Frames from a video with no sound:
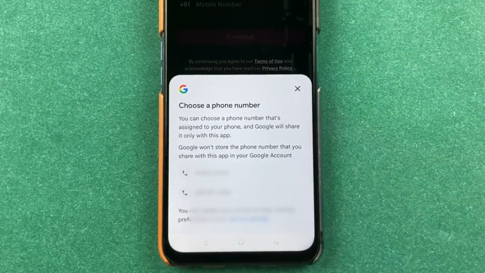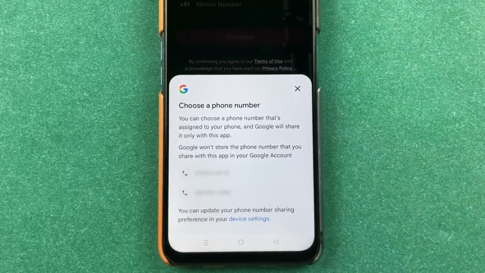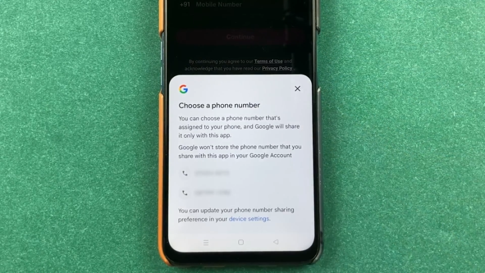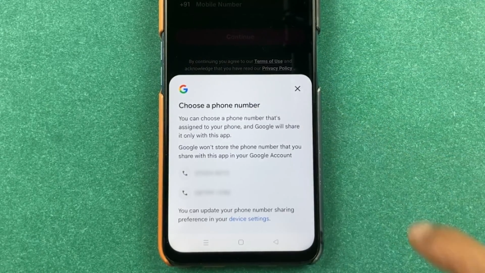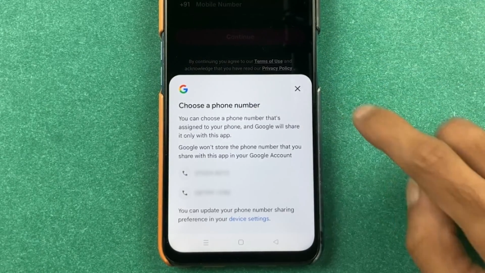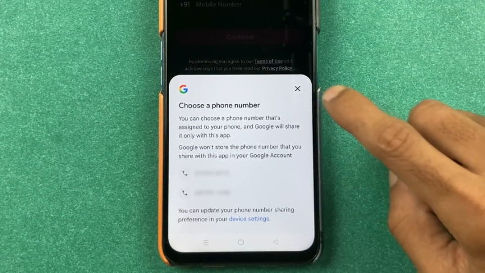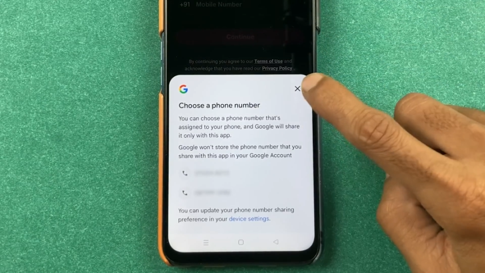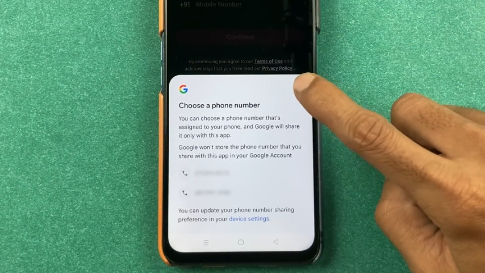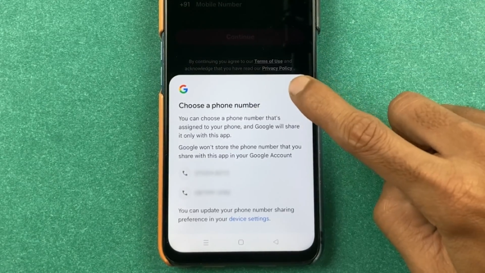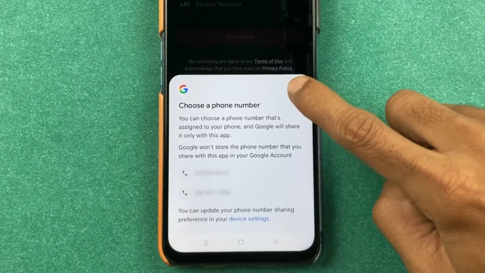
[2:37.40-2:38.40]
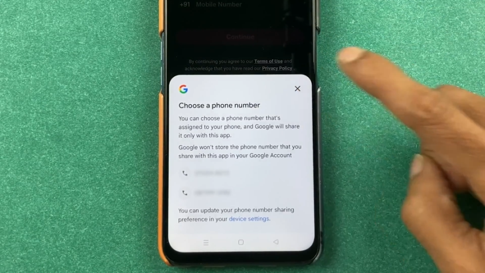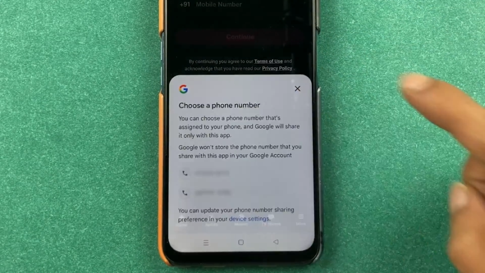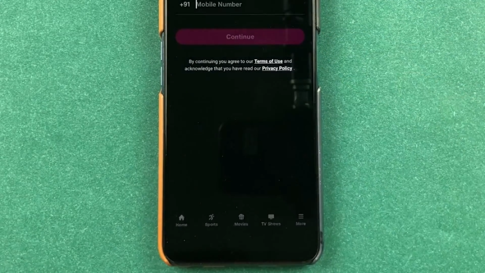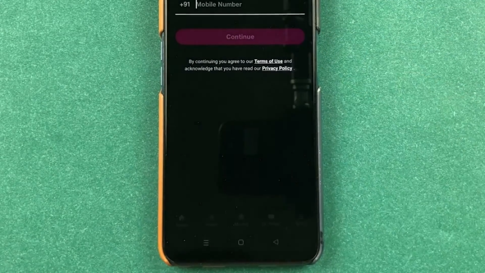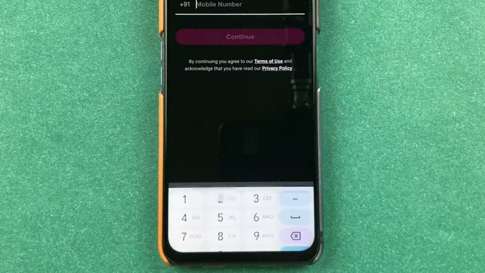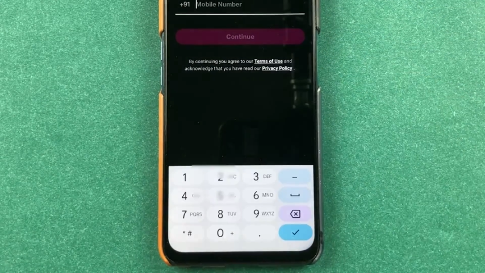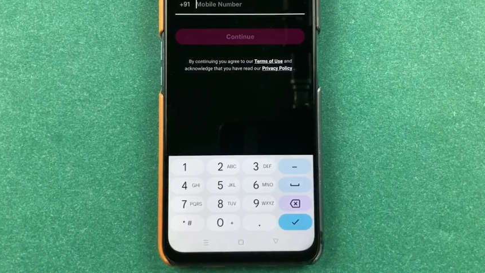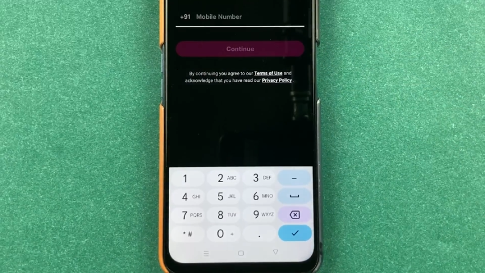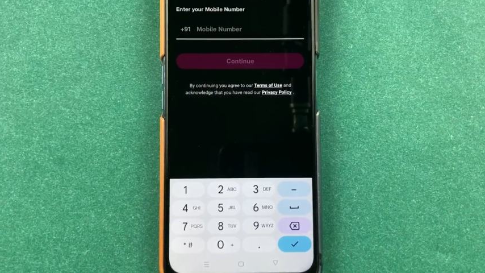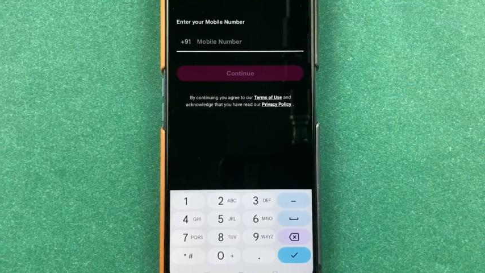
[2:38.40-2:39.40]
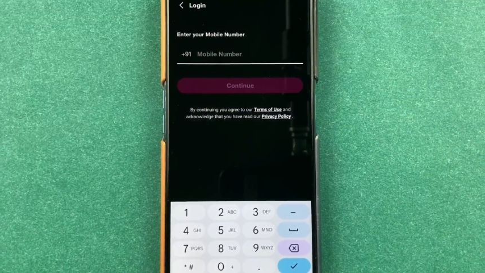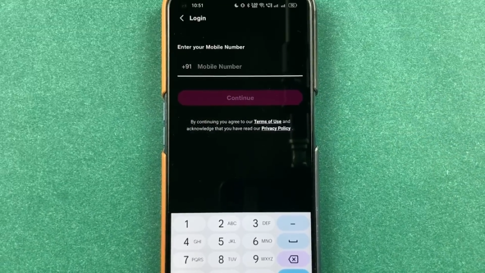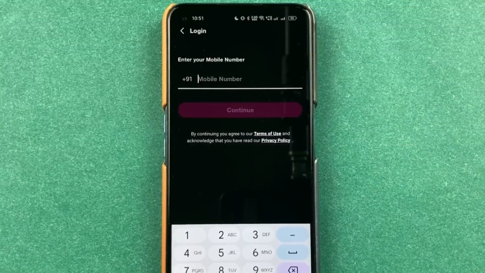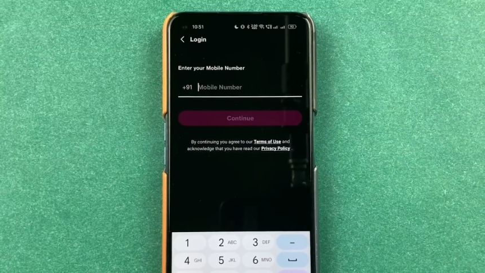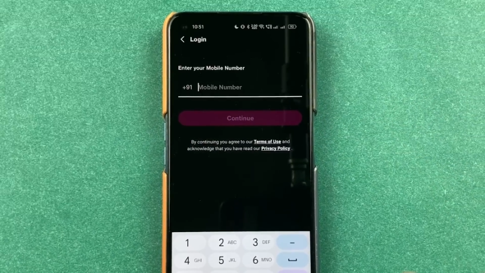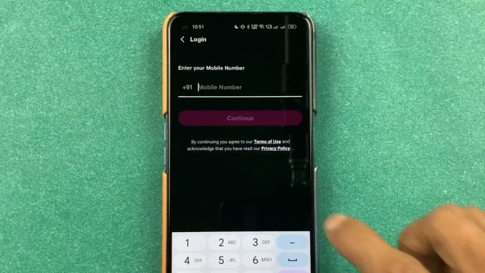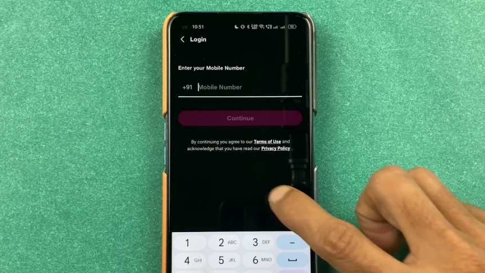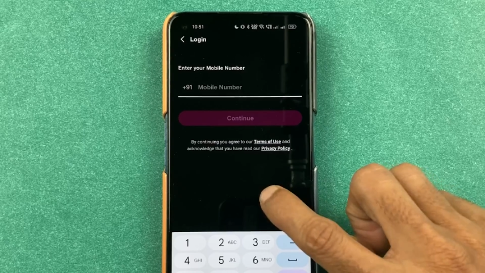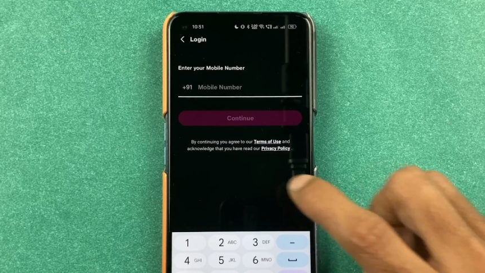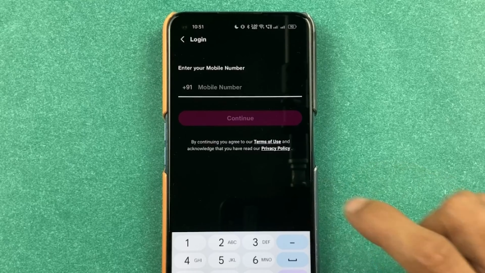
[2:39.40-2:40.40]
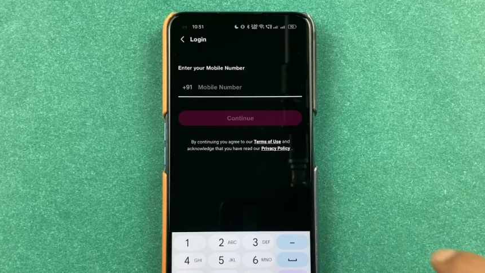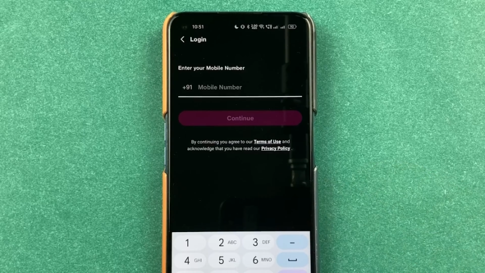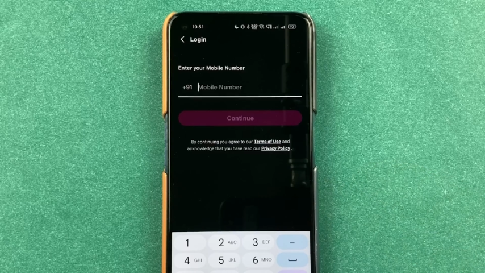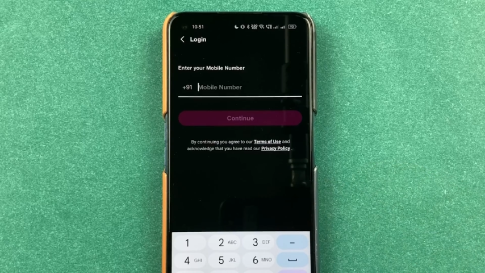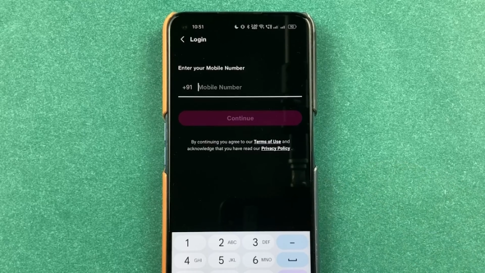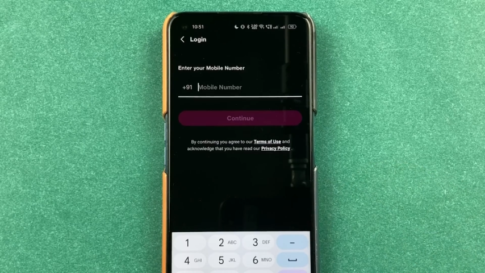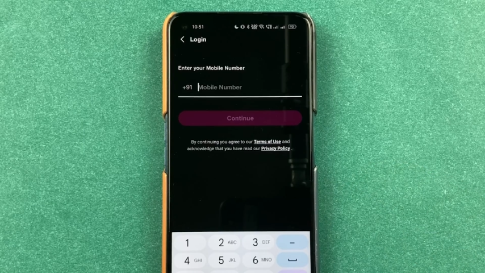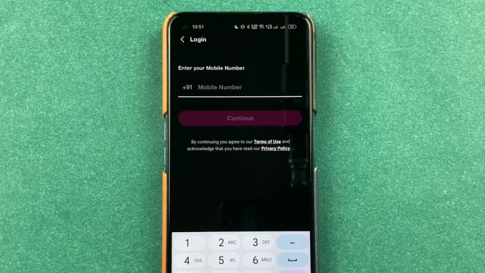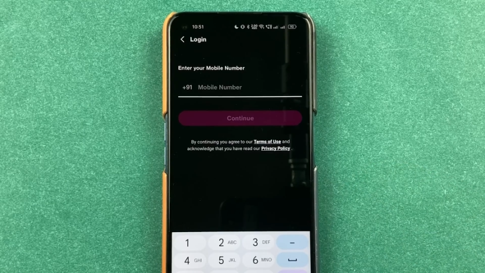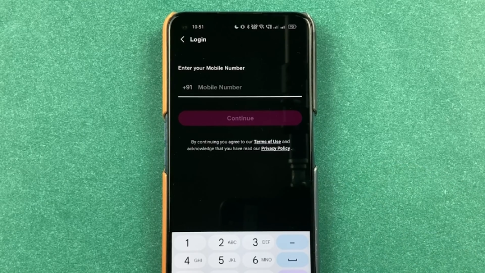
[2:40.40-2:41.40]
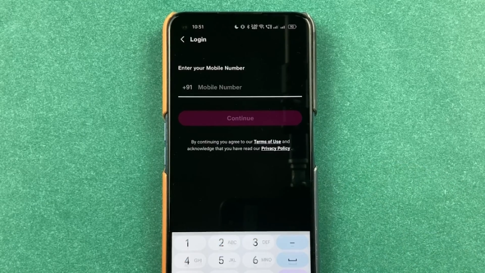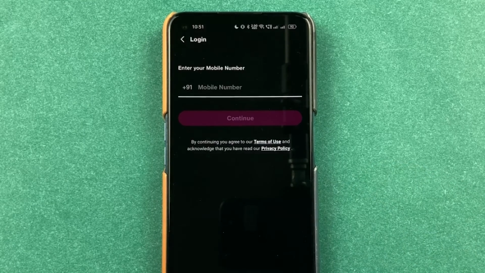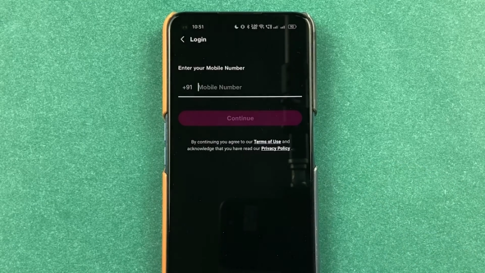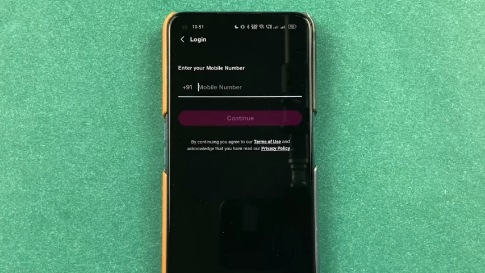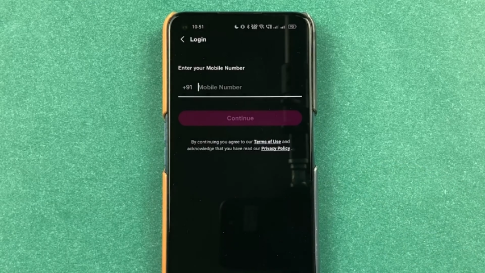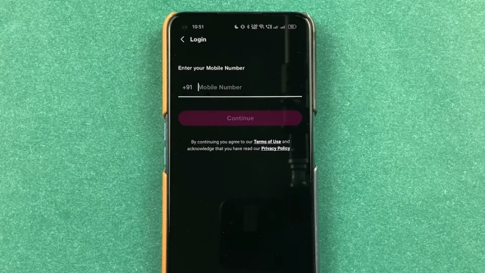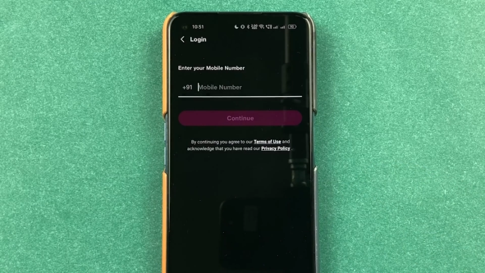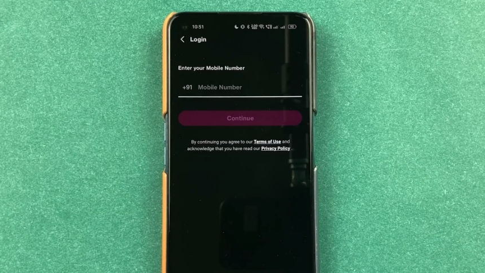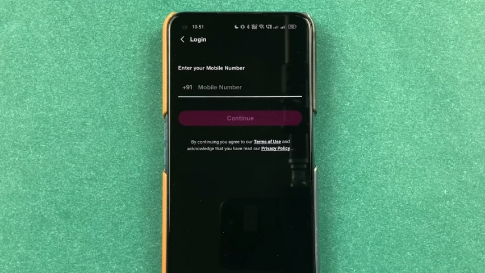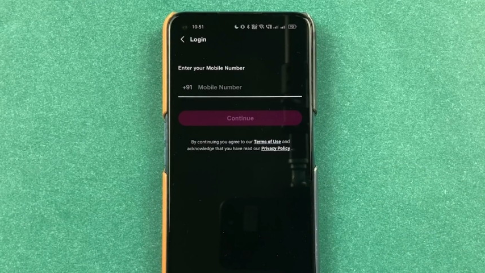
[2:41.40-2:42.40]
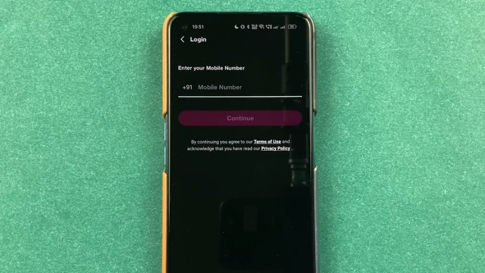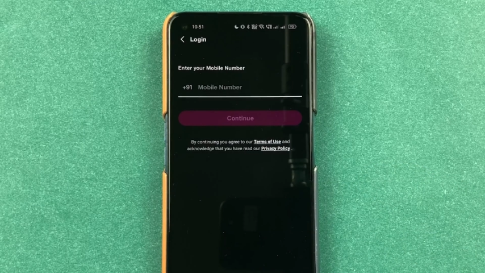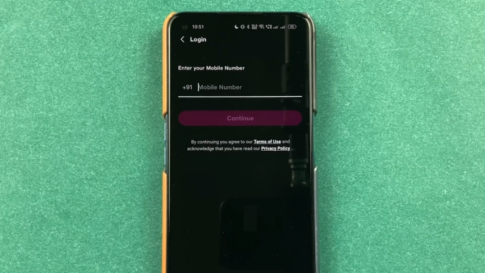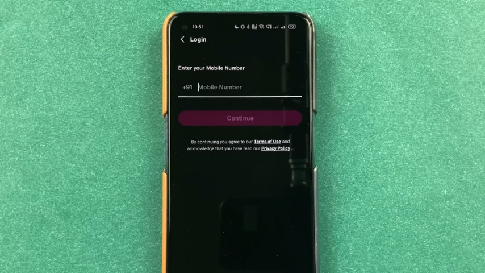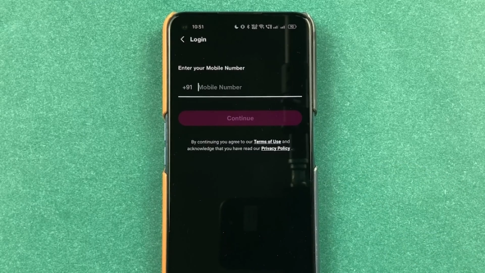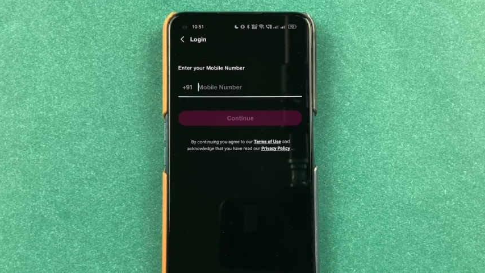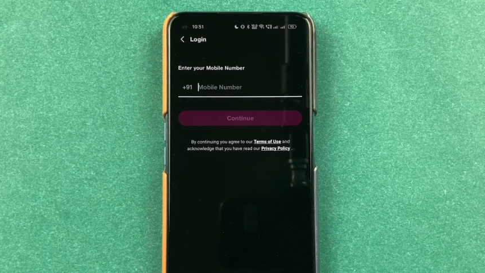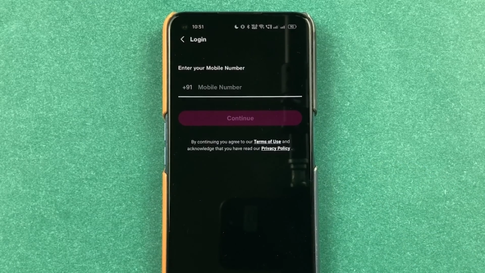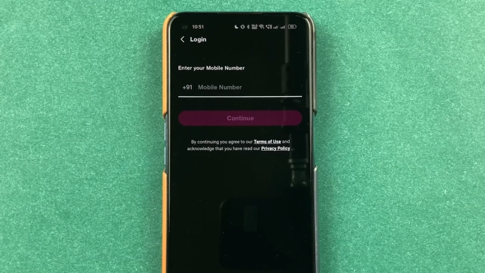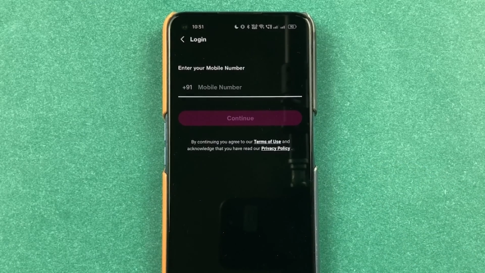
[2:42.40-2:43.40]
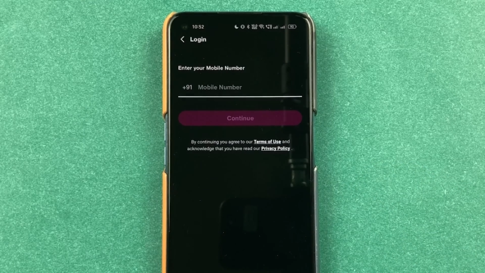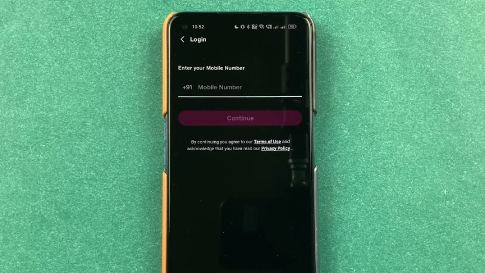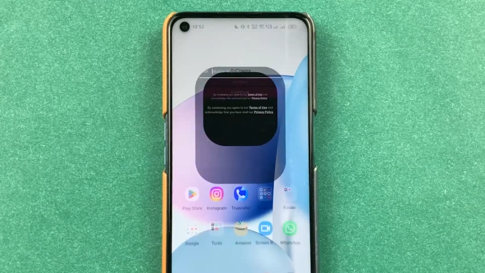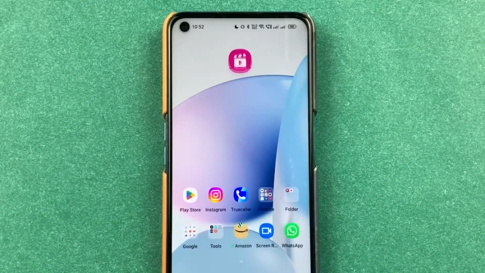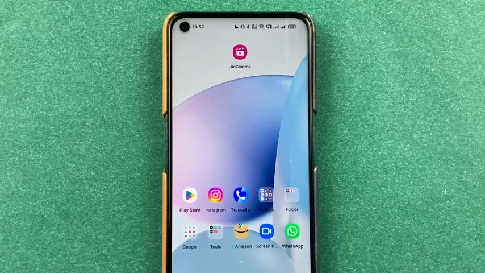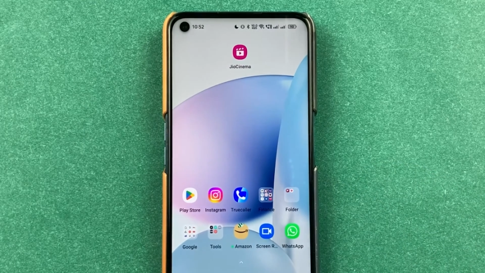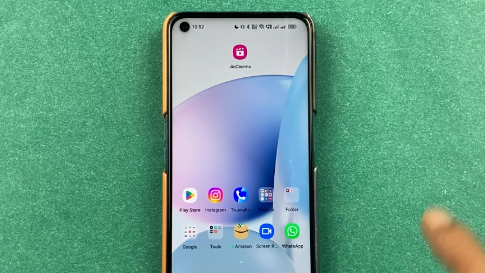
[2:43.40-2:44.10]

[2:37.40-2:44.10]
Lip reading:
Nobody's mouth can be seen.